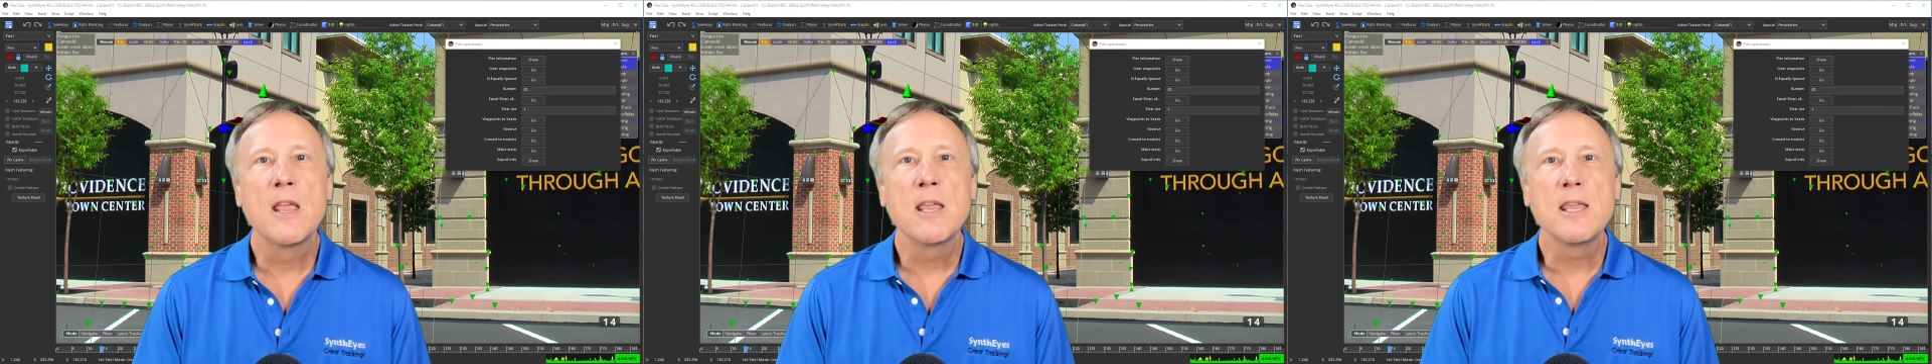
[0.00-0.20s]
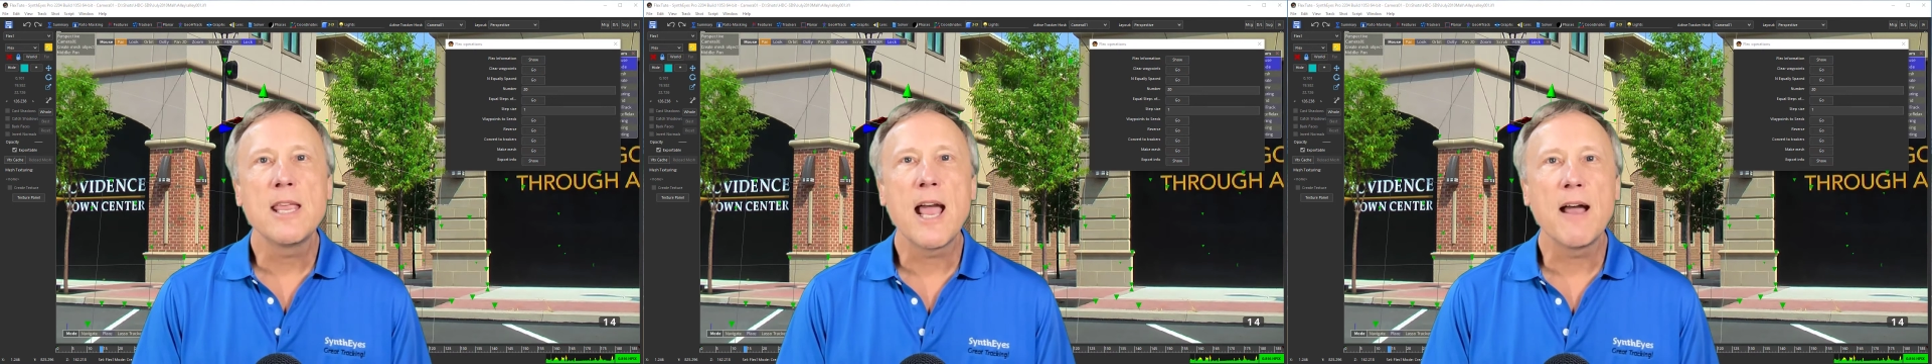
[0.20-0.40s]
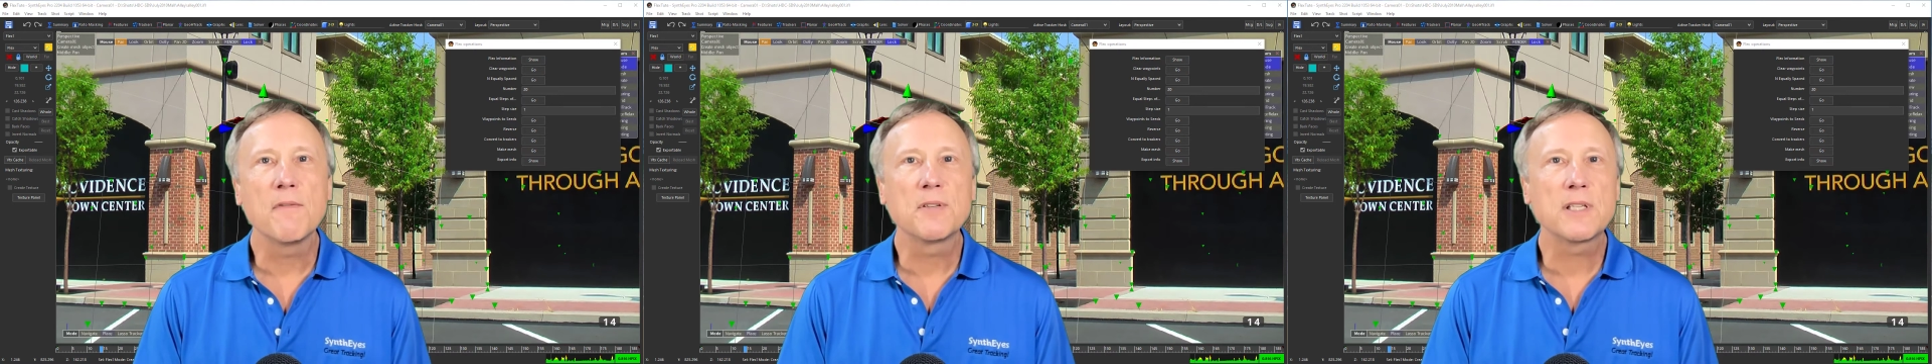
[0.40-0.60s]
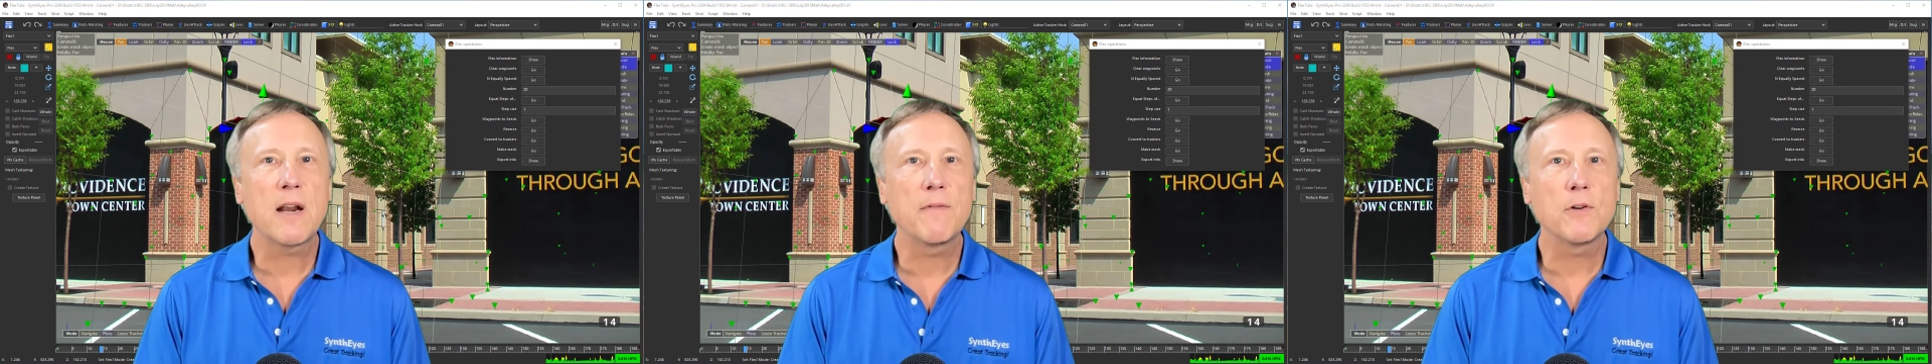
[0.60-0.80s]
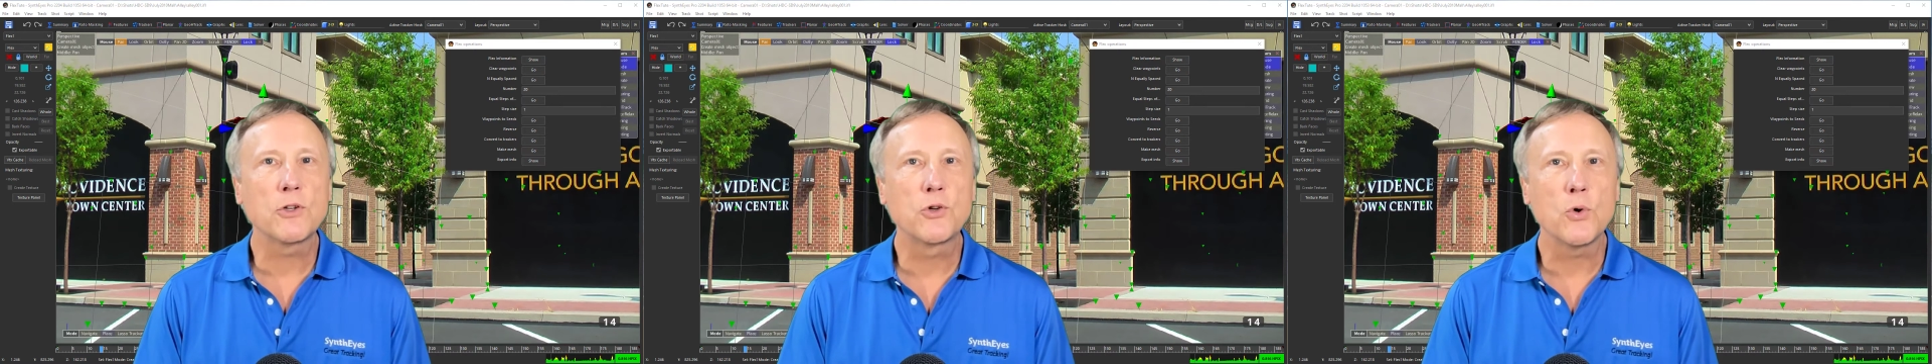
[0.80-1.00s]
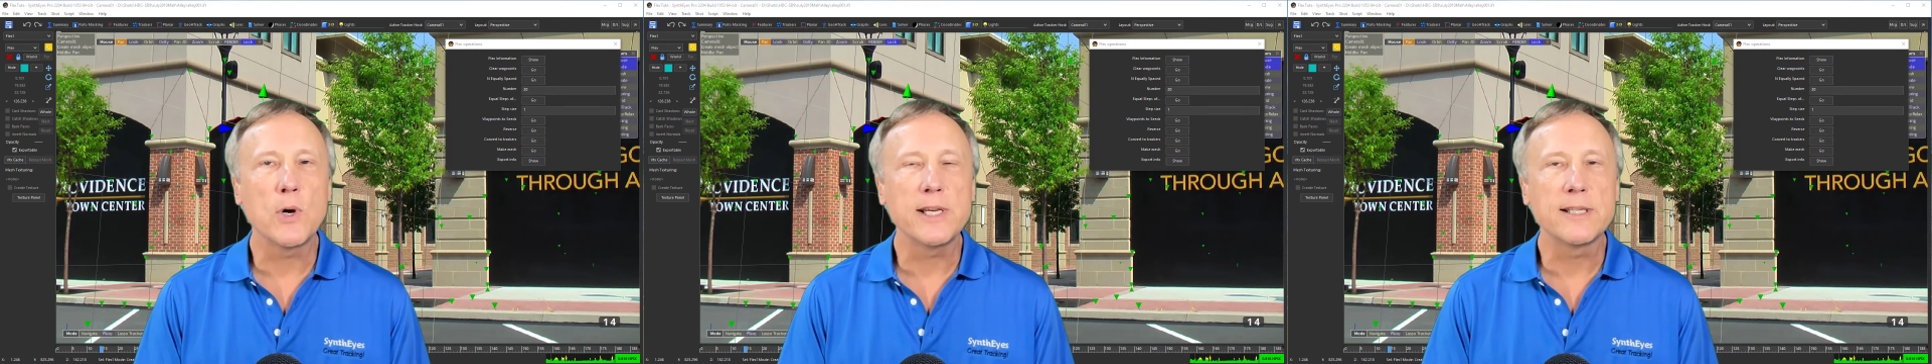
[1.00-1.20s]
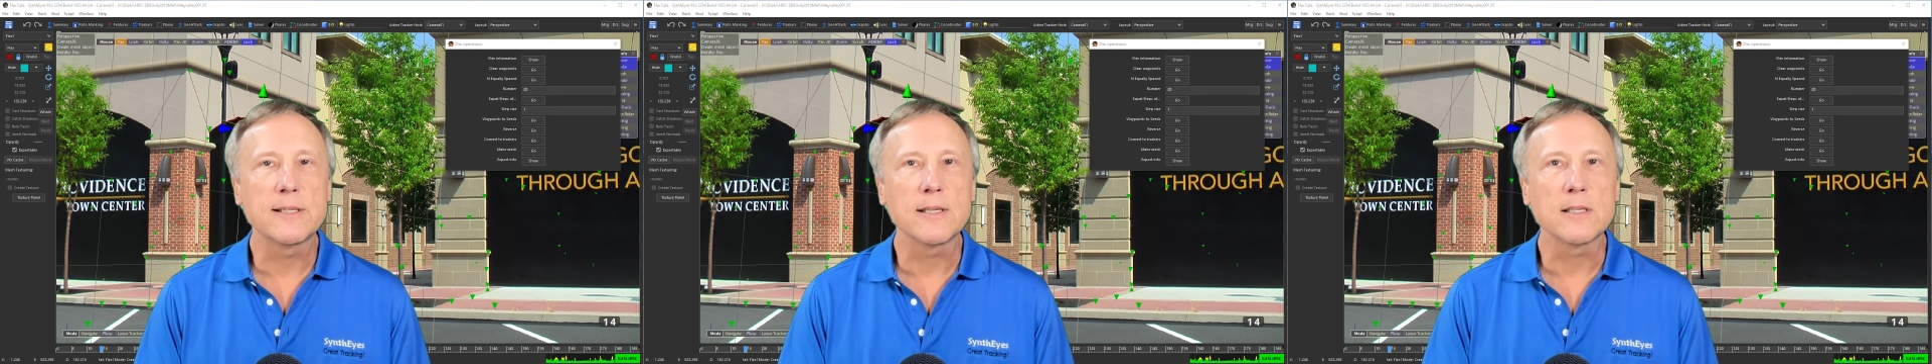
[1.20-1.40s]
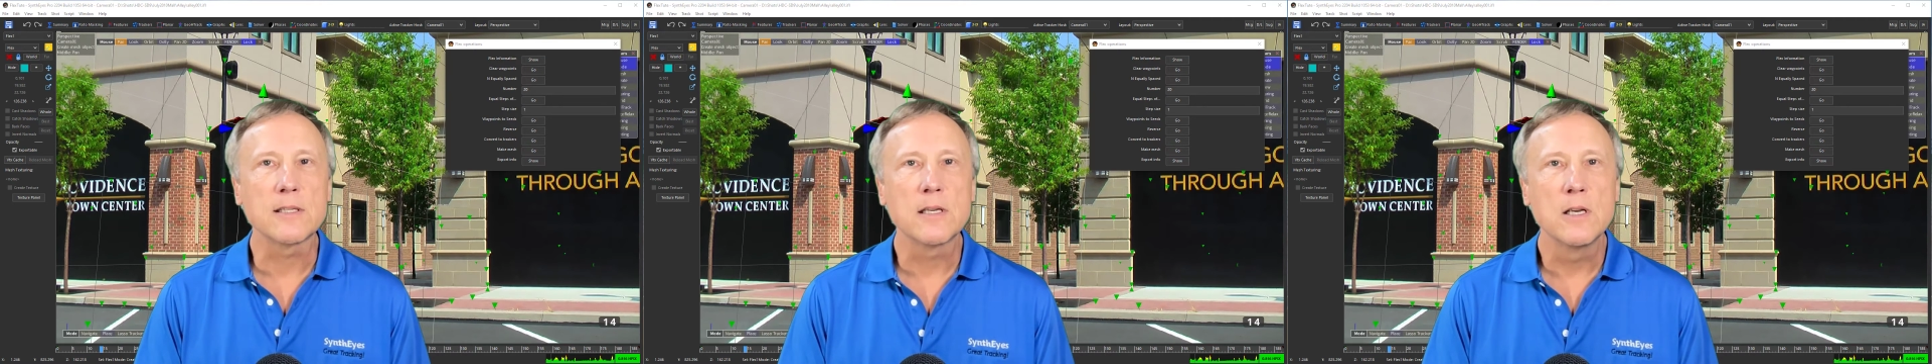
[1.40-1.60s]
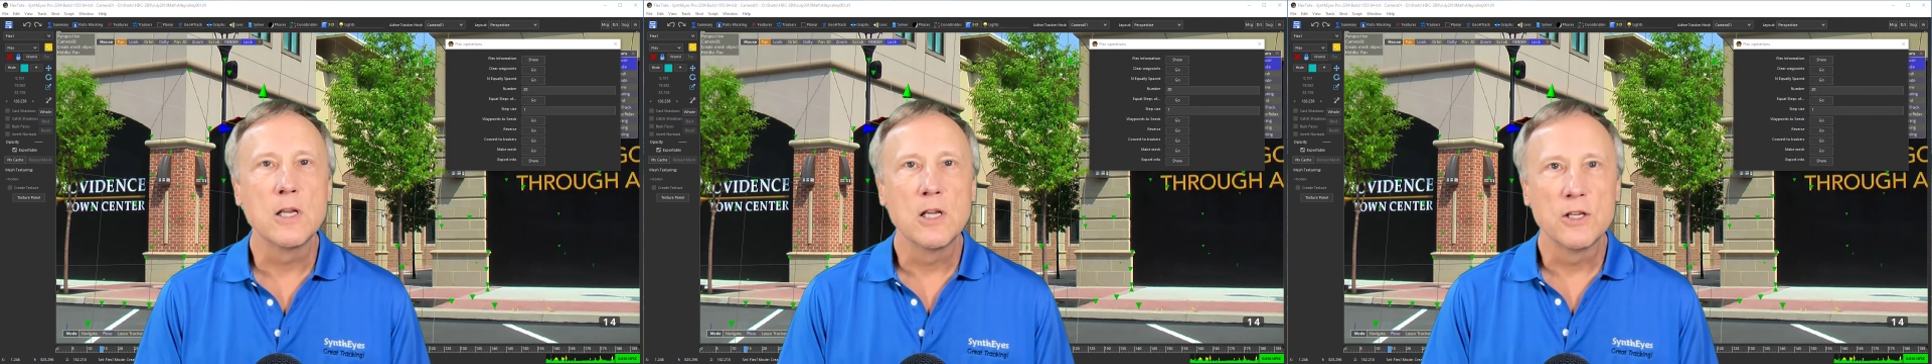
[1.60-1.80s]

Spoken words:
You have several choices,